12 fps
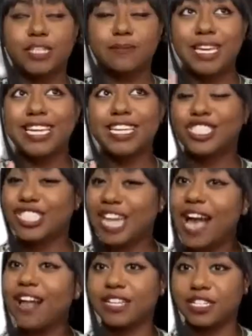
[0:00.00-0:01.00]
being
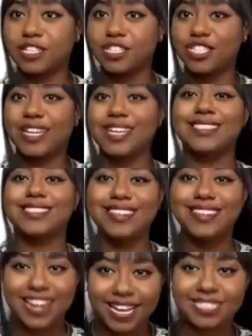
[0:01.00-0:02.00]
challenged is a
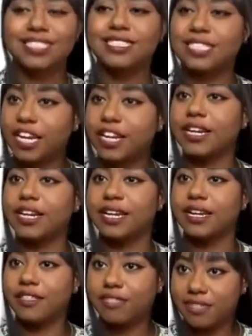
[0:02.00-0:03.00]
necessary
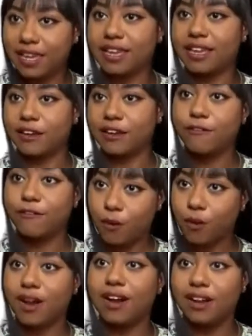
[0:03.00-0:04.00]
thing for